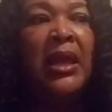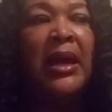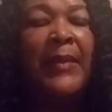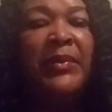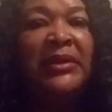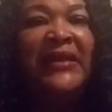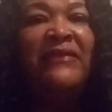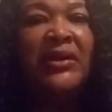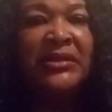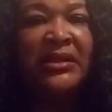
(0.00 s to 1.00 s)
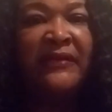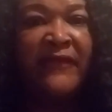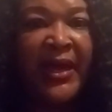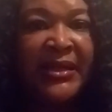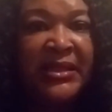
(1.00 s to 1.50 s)
I believe there's a
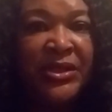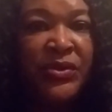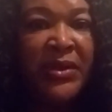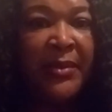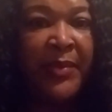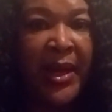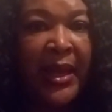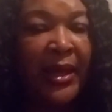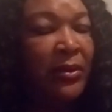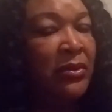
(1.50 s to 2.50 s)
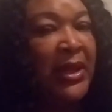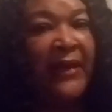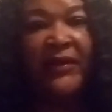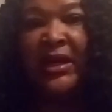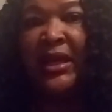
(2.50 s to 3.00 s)
device that you can buy. I don't
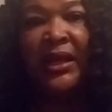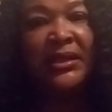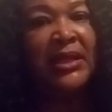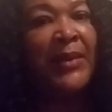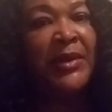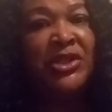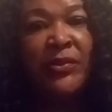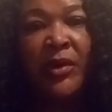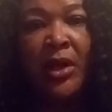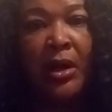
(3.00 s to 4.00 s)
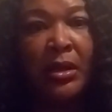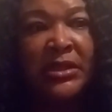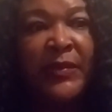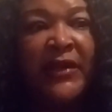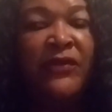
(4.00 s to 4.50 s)
have any idea how much it will
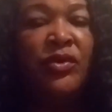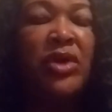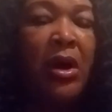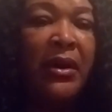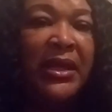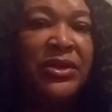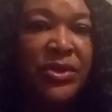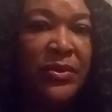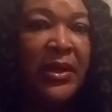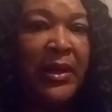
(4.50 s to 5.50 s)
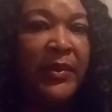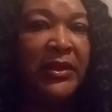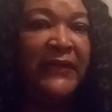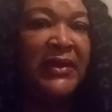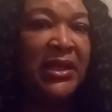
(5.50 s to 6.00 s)
cost, but if you talk into it, I
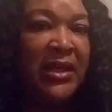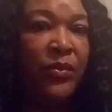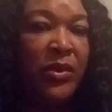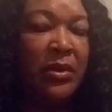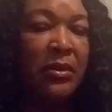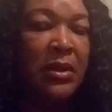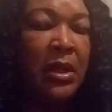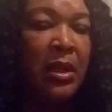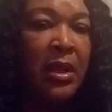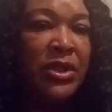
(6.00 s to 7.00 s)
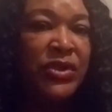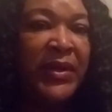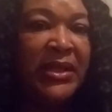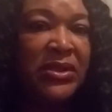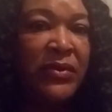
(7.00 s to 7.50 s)
believe that it will
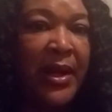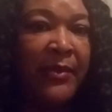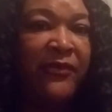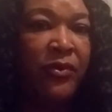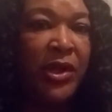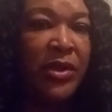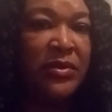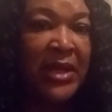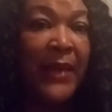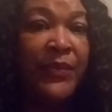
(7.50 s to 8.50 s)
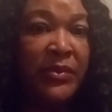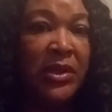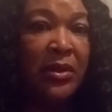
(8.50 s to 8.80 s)
transcribe for you, type